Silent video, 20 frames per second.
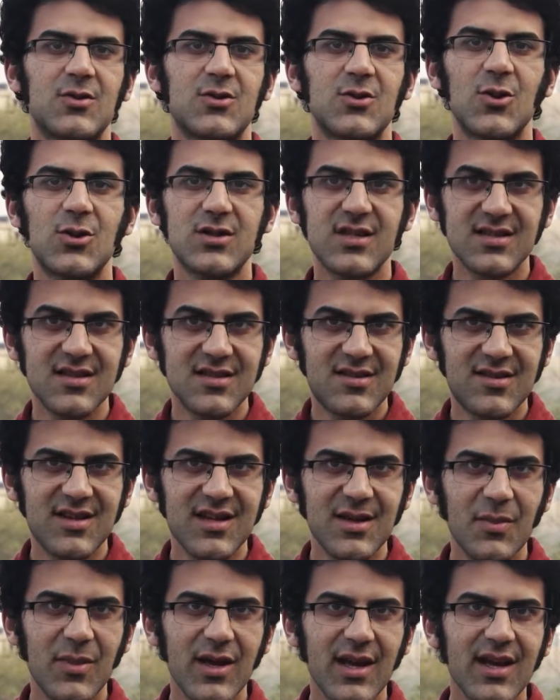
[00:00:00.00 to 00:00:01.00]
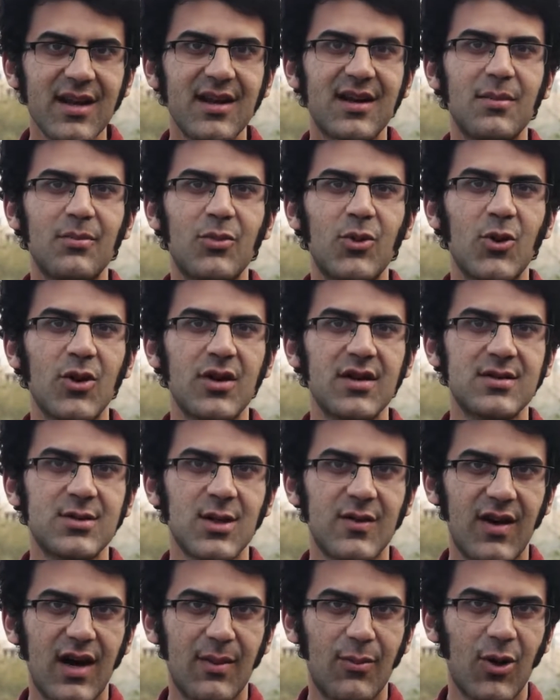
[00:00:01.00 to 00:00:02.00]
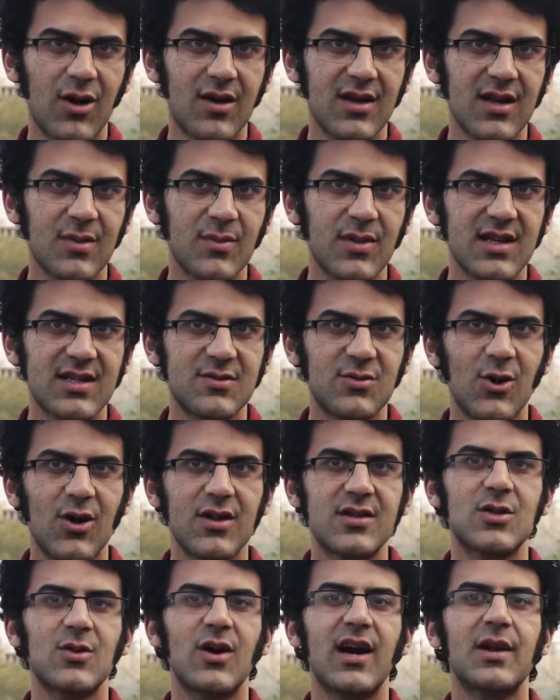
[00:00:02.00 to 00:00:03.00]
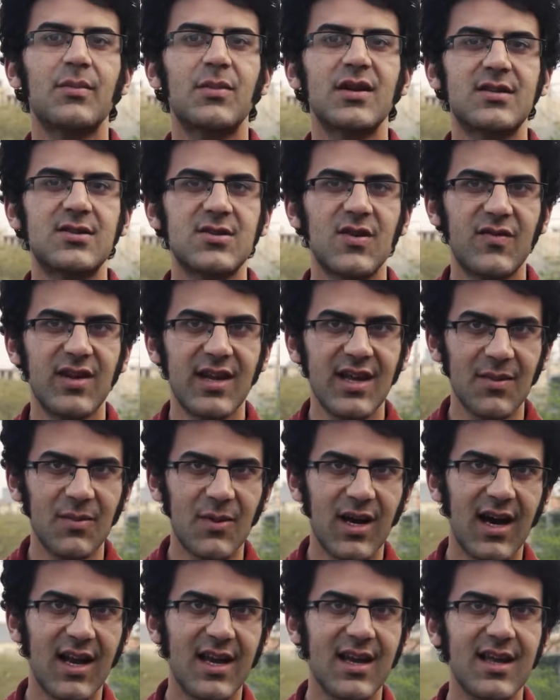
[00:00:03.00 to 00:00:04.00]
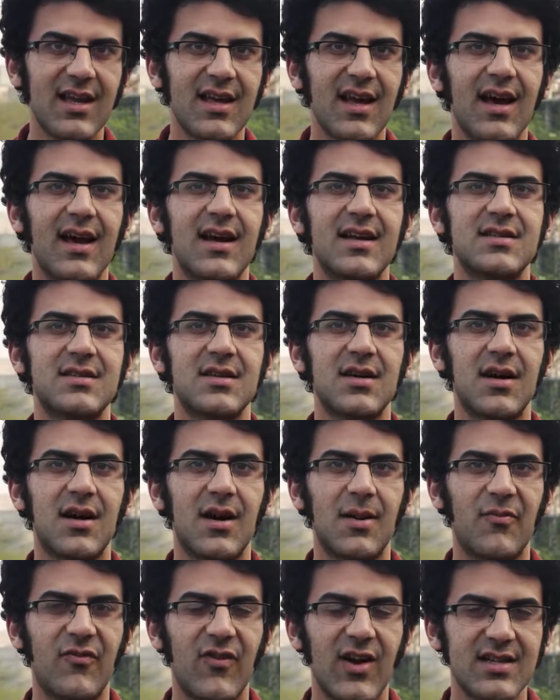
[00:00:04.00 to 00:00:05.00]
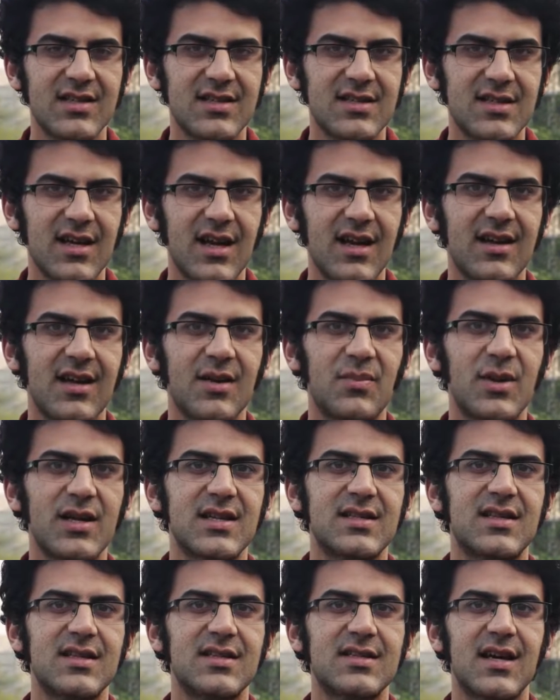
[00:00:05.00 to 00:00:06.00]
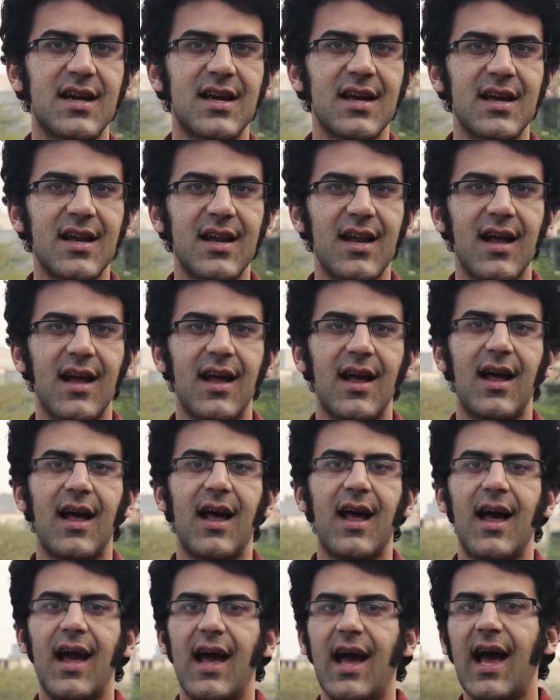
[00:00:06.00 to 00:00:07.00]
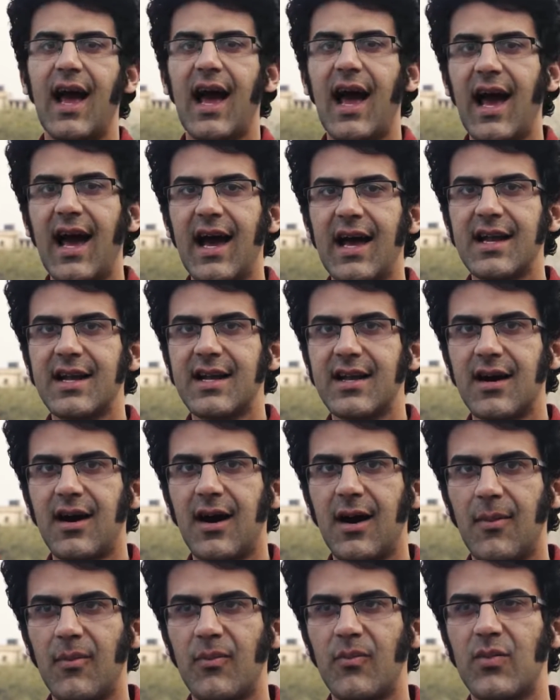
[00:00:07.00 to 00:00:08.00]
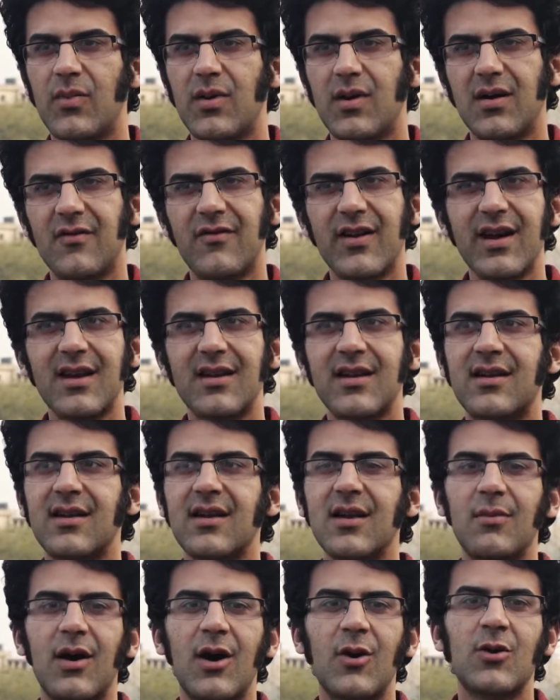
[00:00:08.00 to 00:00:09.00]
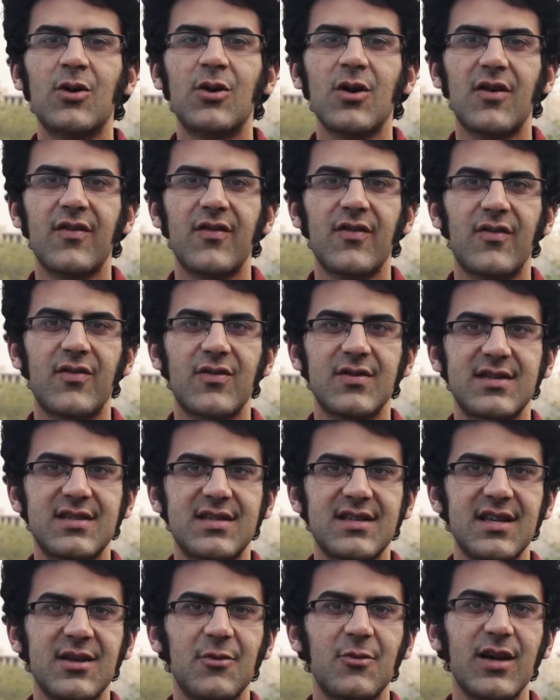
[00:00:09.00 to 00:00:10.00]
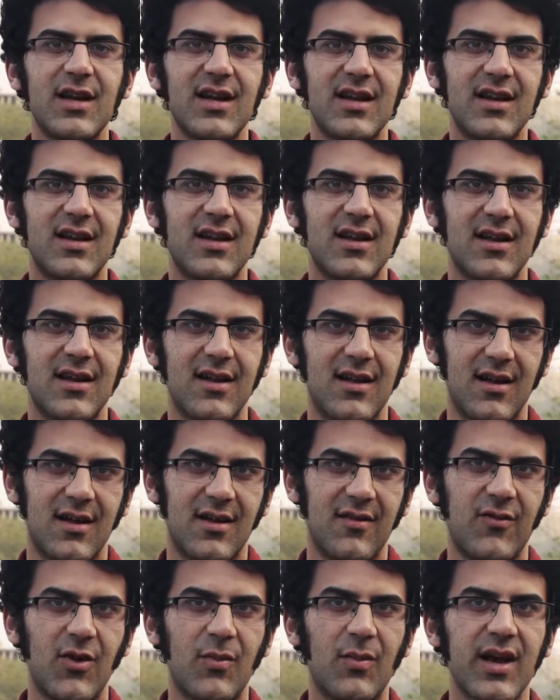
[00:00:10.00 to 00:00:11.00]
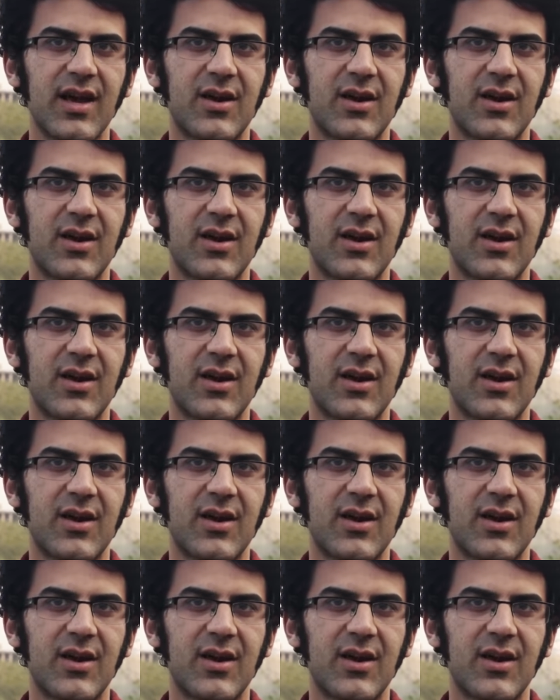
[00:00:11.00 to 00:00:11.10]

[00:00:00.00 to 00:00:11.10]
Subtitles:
So those are the 3 main components of our potting mix. We also add bits of neem khali as a fungicide and pesticide, and a very little amount of seaweed for